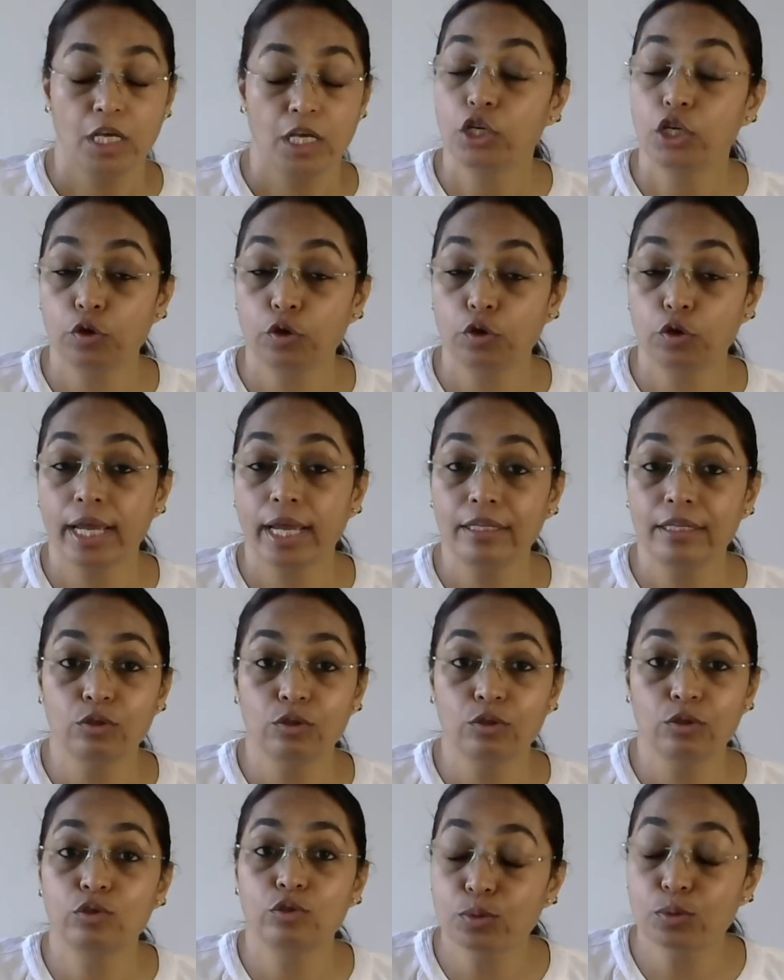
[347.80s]
You can
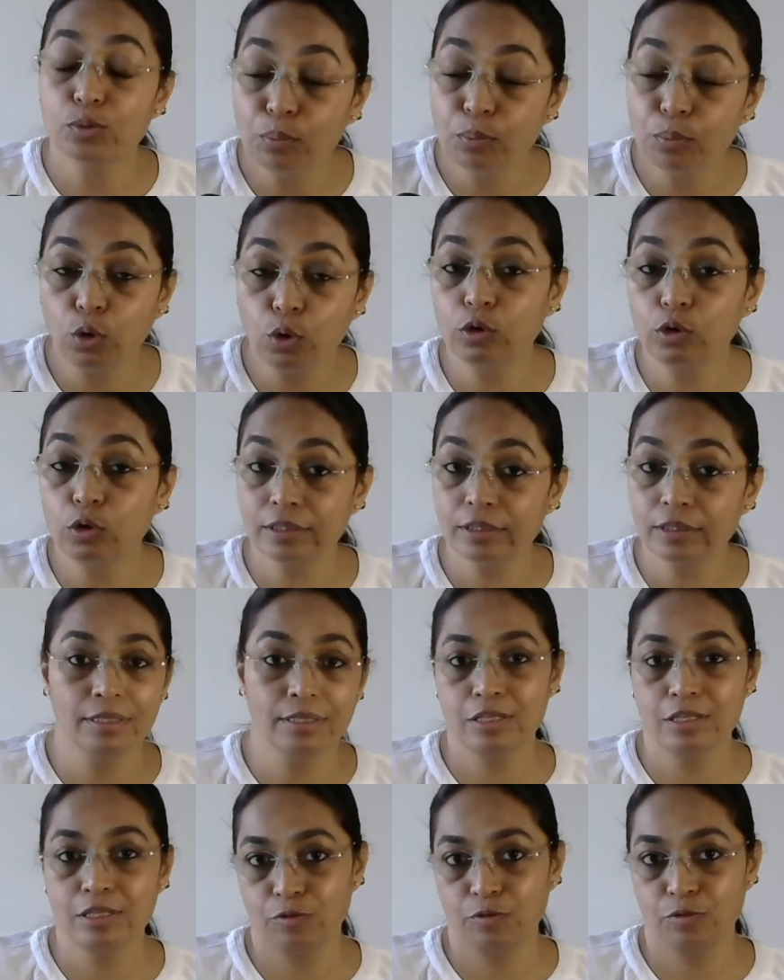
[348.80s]
use both
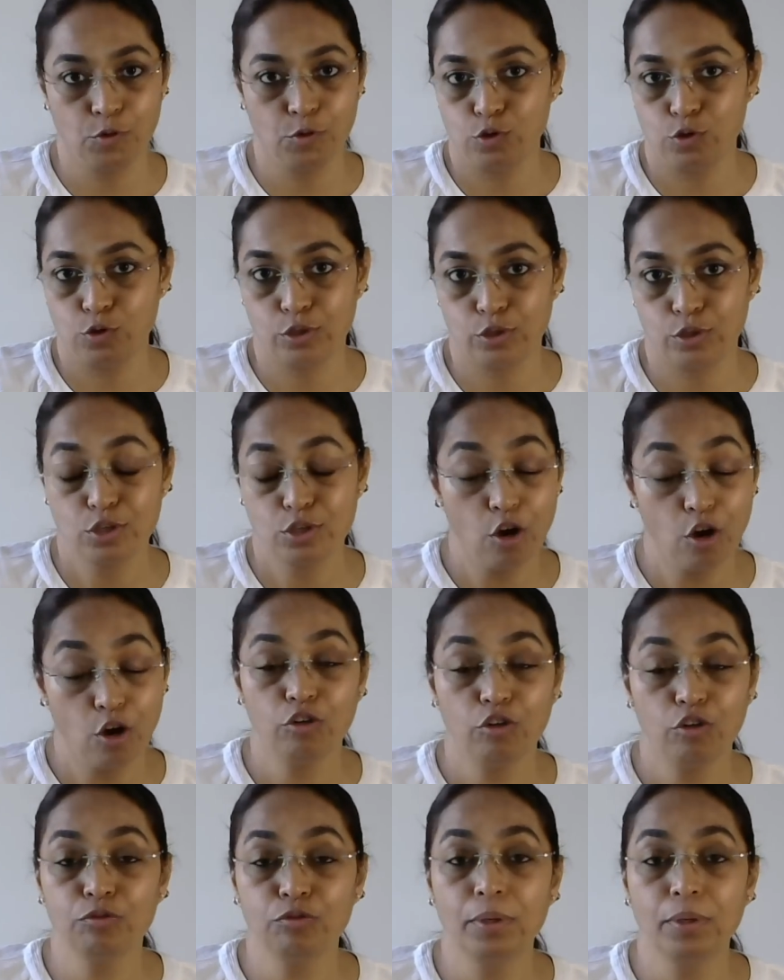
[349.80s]
this force
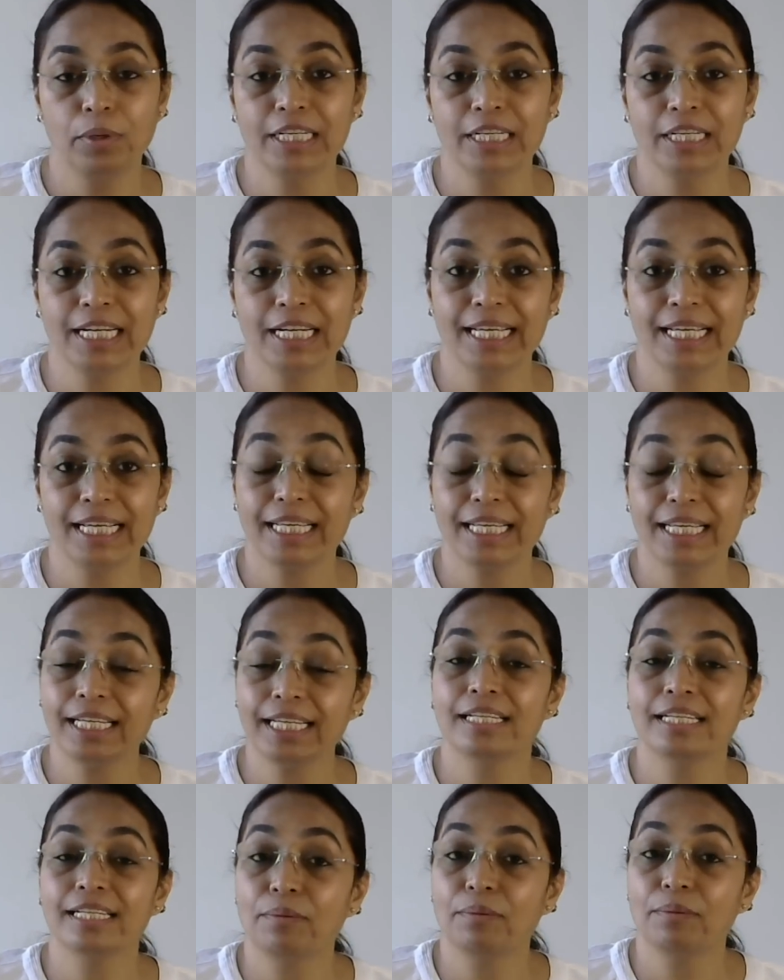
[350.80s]
of Bharani
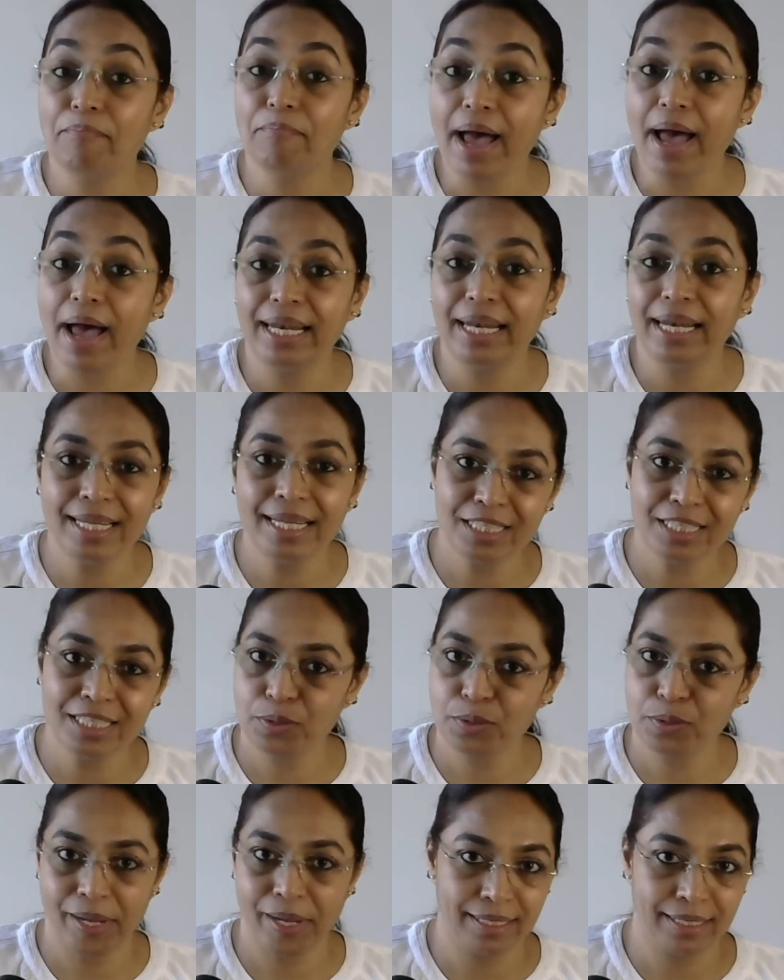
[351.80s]
in a
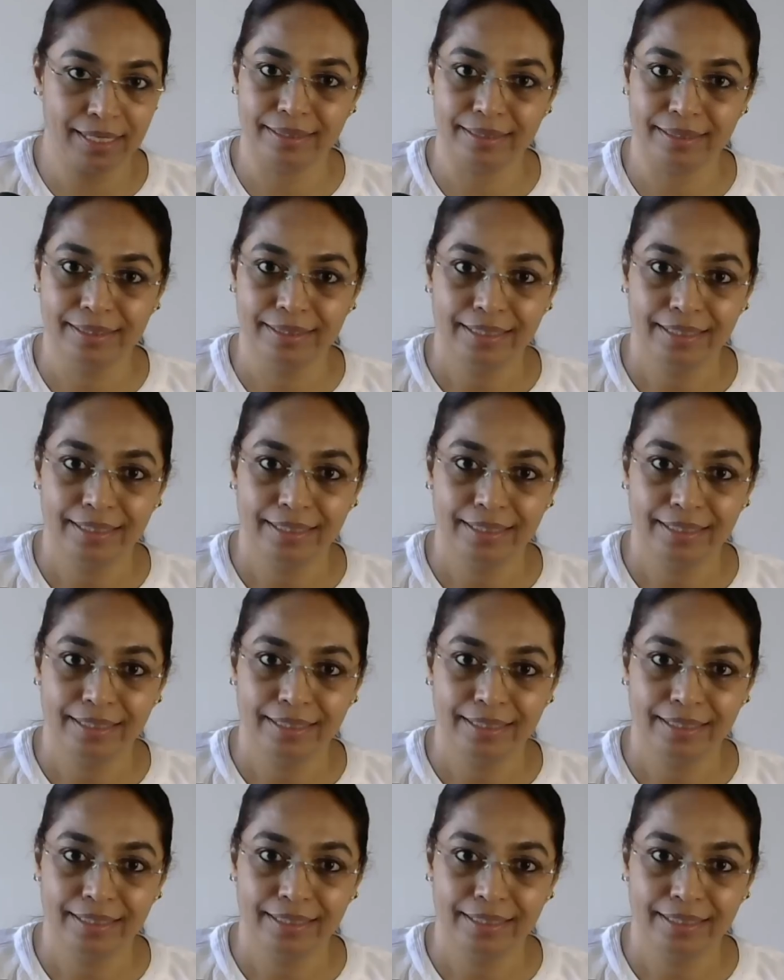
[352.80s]
balanced manner,